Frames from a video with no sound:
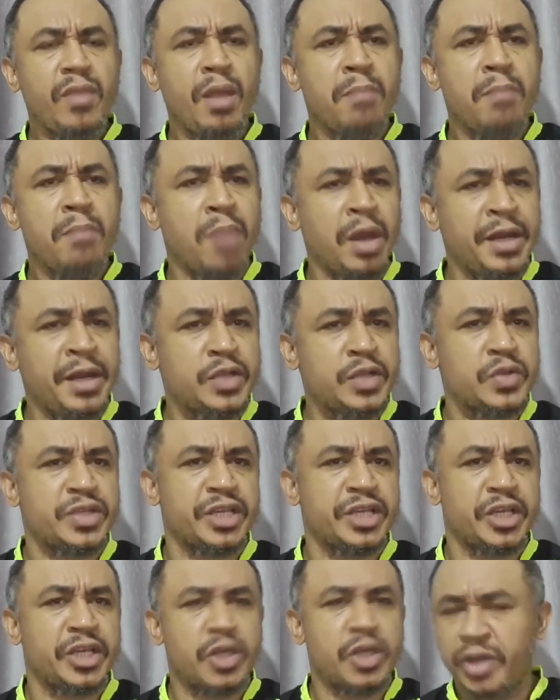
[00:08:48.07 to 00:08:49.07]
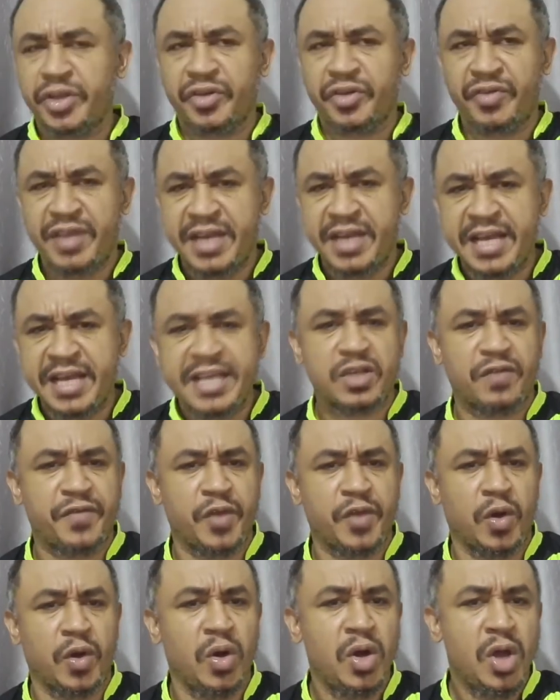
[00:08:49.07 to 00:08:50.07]
money to secure the release of
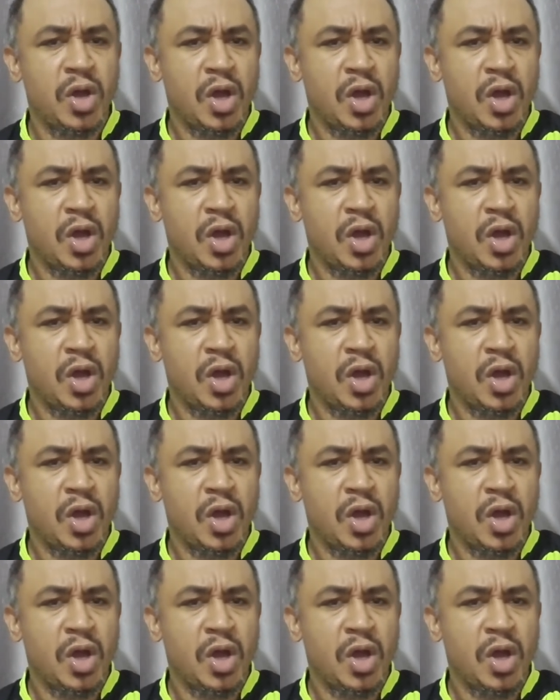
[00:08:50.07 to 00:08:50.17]
your